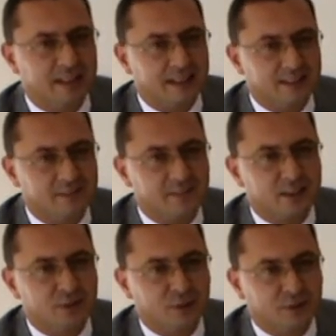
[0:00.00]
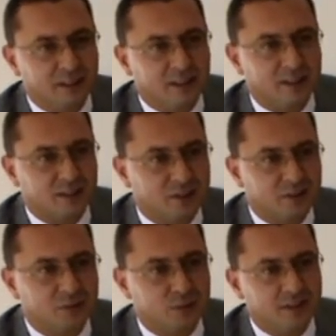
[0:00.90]
and de facto
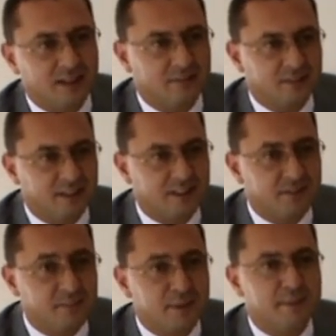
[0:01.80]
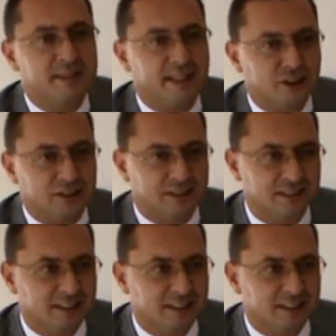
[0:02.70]
uh, to the level of implementation.